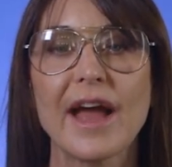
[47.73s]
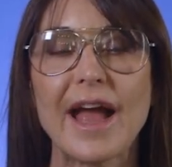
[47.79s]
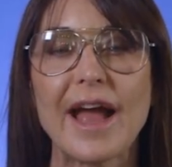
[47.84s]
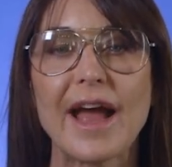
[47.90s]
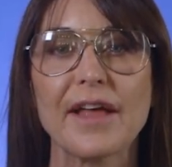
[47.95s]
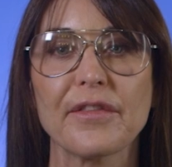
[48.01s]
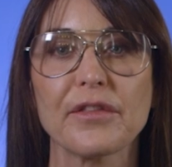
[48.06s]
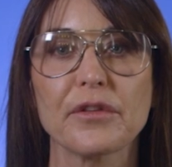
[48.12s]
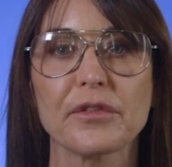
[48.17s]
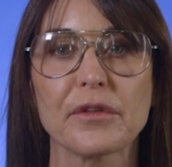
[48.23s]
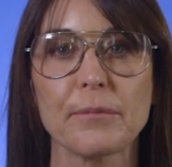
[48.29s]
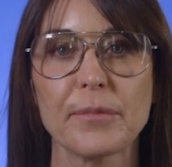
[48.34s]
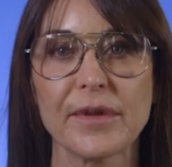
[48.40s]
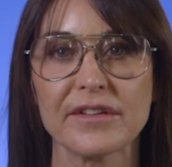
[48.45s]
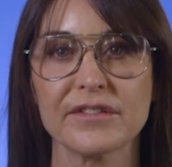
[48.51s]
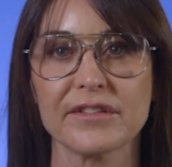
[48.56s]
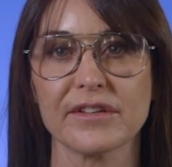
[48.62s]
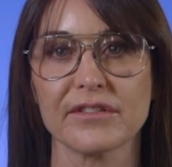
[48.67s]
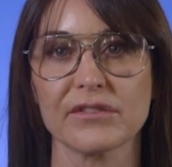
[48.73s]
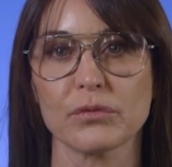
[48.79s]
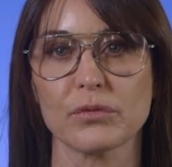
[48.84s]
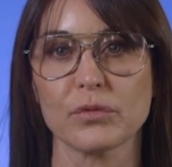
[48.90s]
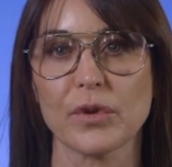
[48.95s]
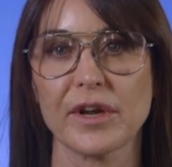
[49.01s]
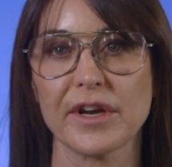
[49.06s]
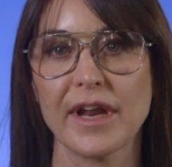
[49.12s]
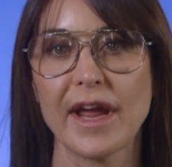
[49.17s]
and that the business
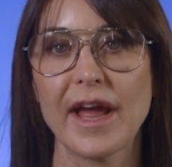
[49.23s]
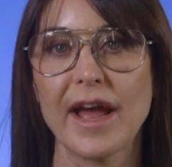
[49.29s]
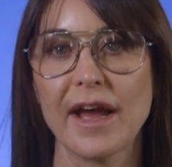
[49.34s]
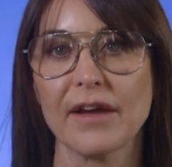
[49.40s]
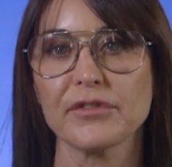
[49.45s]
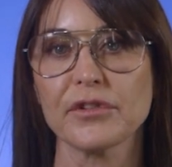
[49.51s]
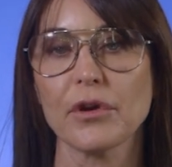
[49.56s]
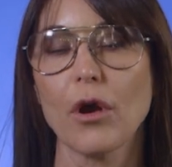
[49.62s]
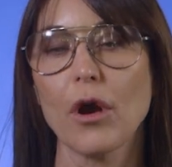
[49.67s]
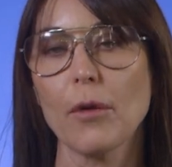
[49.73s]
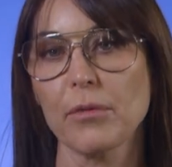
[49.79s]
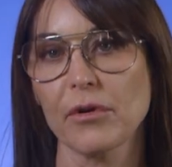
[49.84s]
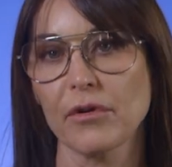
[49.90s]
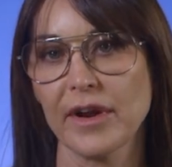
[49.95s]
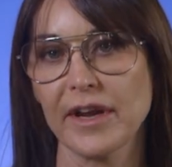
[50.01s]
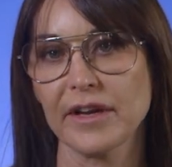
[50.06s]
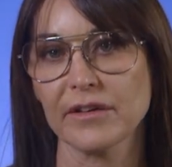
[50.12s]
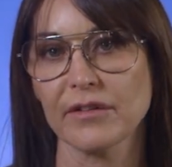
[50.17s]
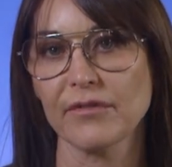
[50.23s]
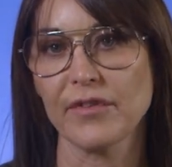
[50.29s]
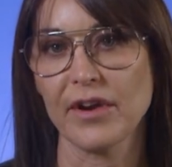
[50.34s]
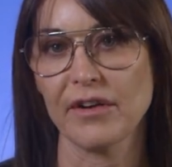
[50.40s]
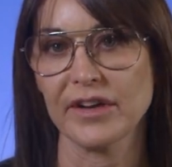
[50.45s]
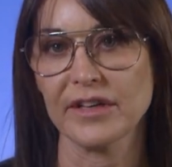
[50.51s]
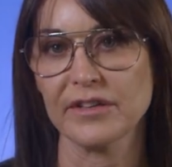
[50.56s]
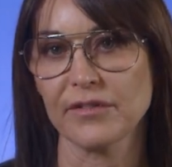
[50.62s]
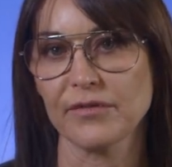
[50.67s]
was gonna have to operate in a
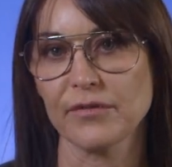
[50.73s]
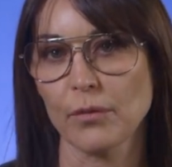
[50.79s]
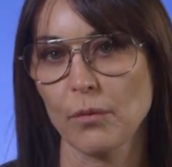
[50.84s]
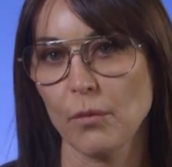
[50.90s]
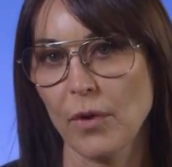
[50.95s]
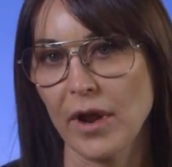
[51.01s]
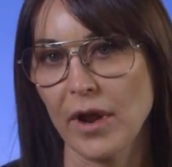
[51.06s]
very different